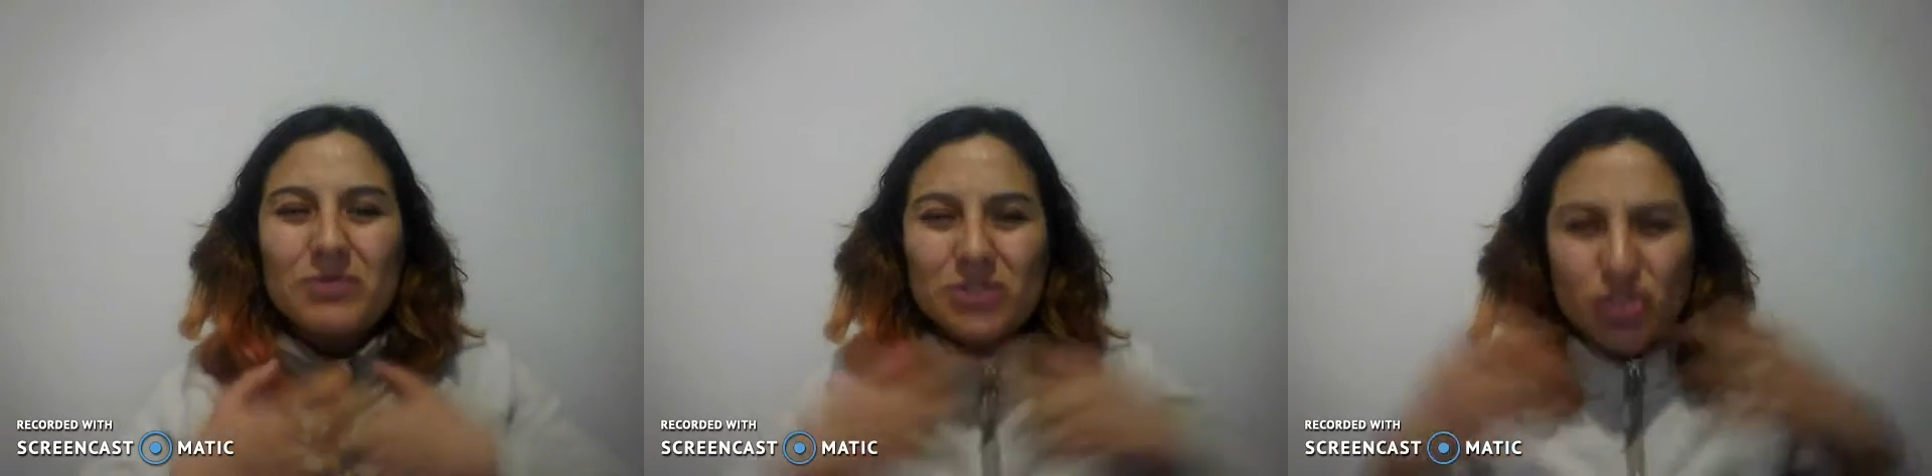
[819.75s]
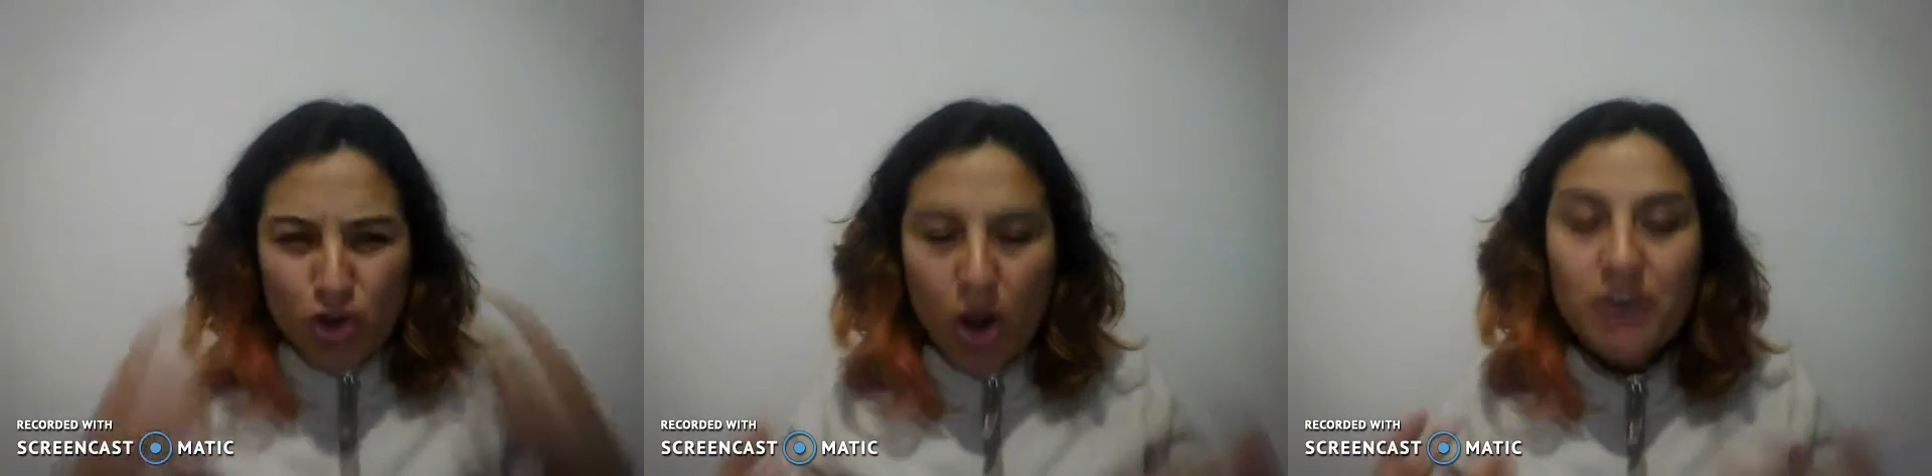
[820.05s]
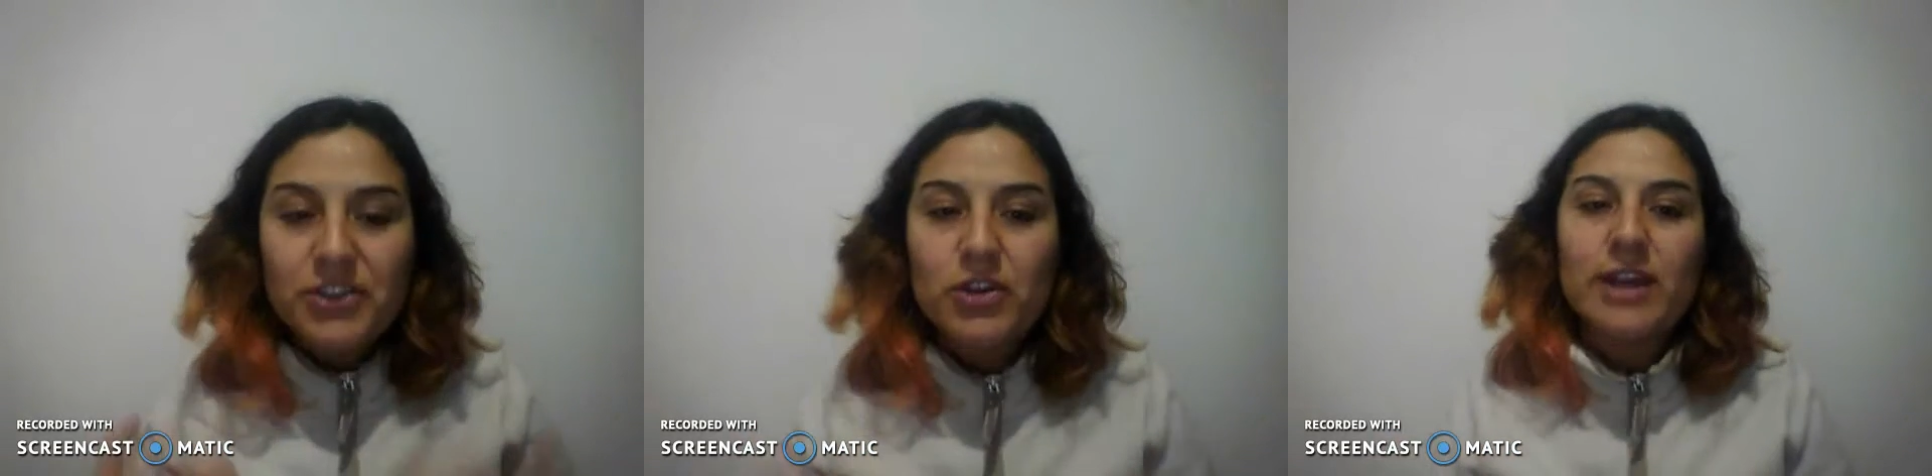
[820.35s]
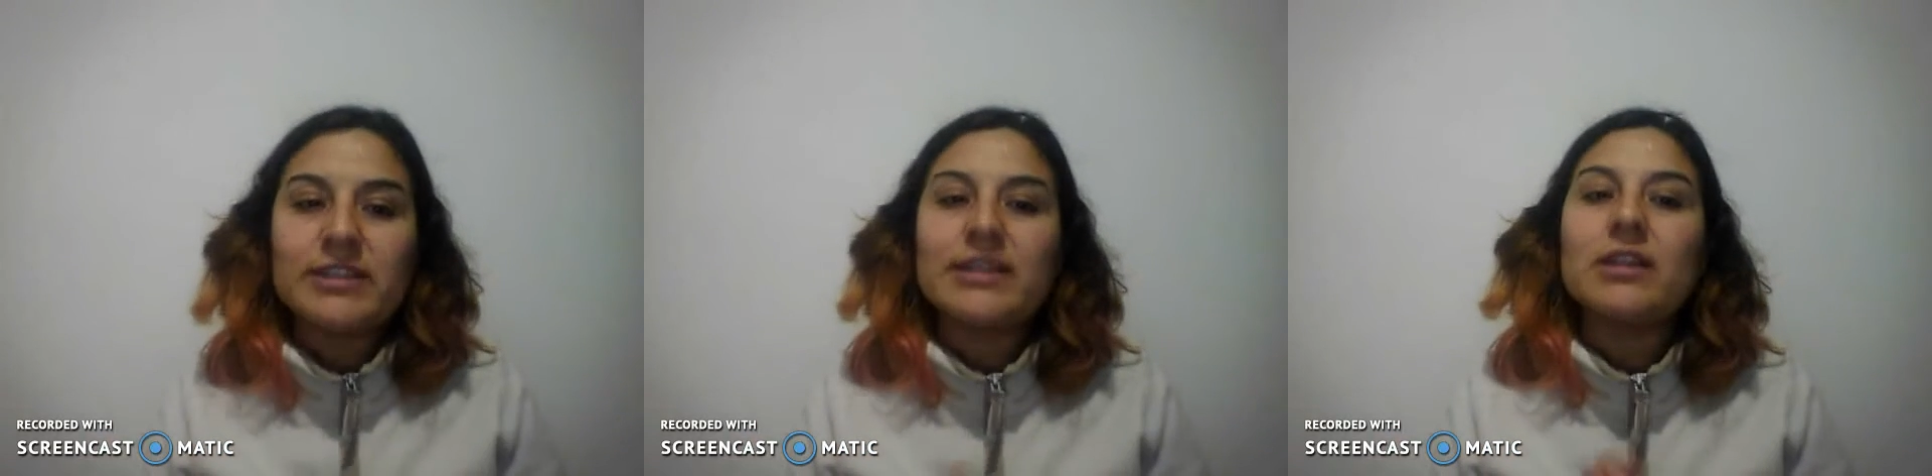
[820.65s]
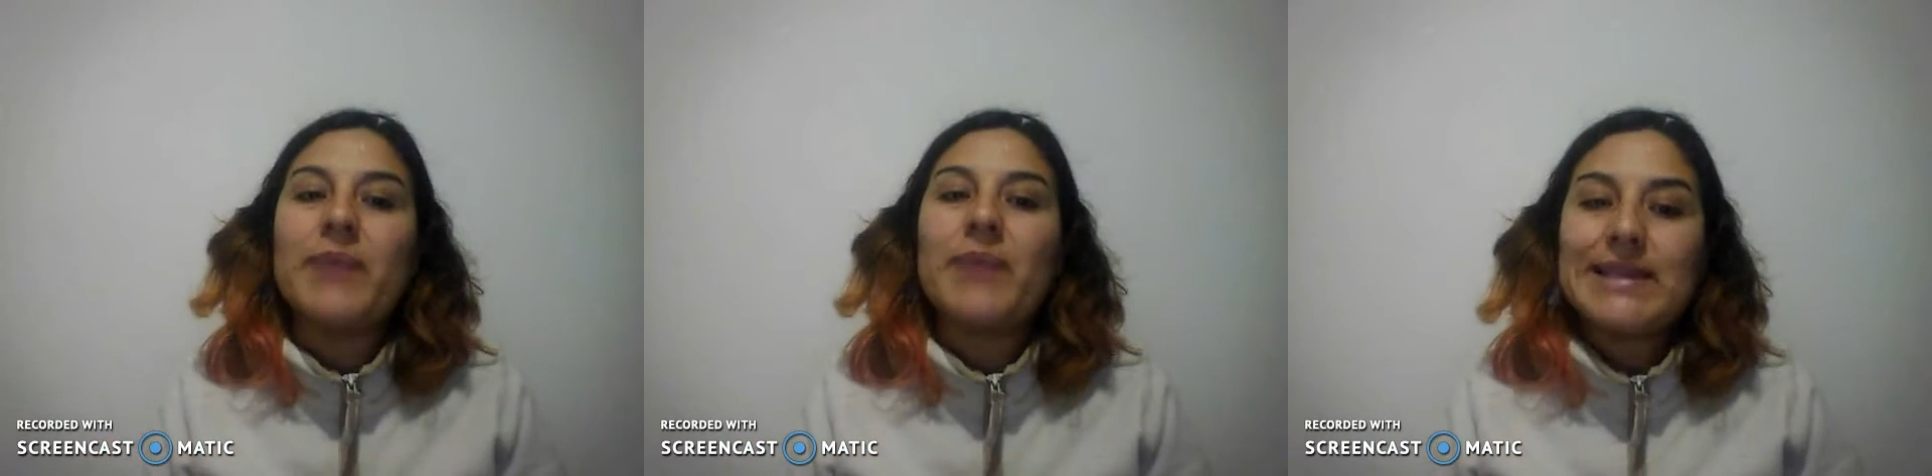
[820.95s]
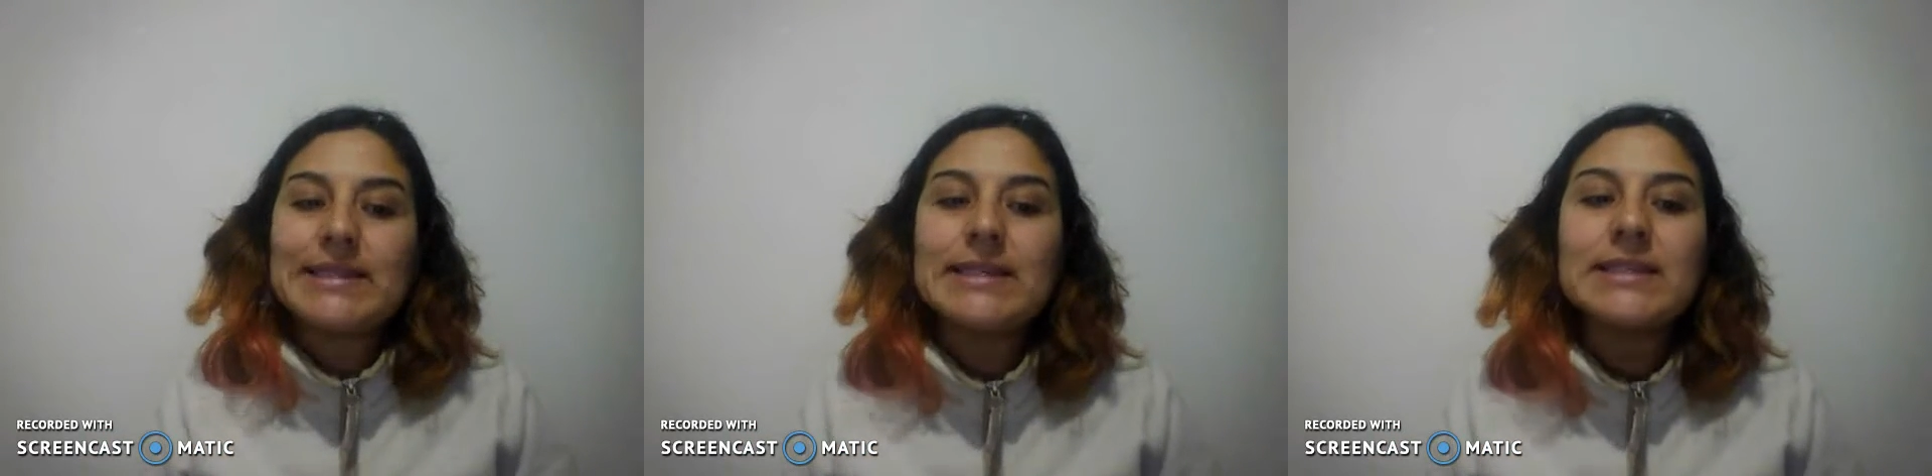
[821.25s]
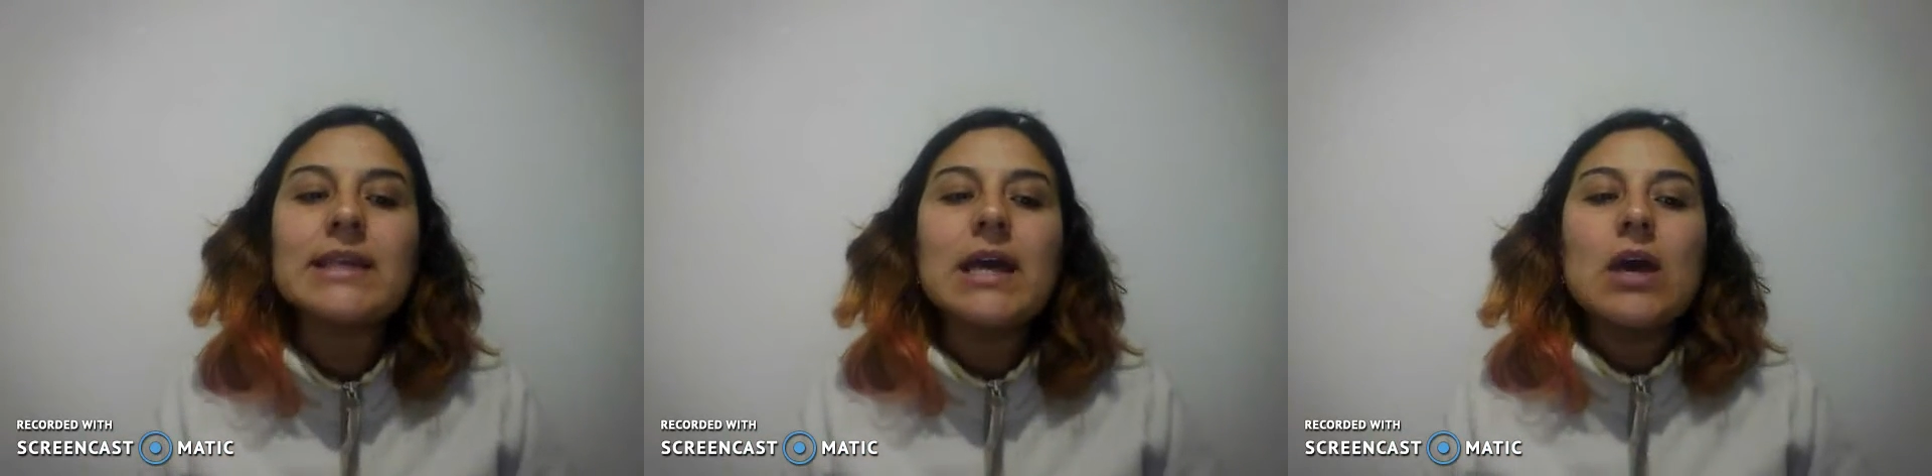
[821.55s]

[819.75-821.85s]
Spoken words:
strong theoretical basis,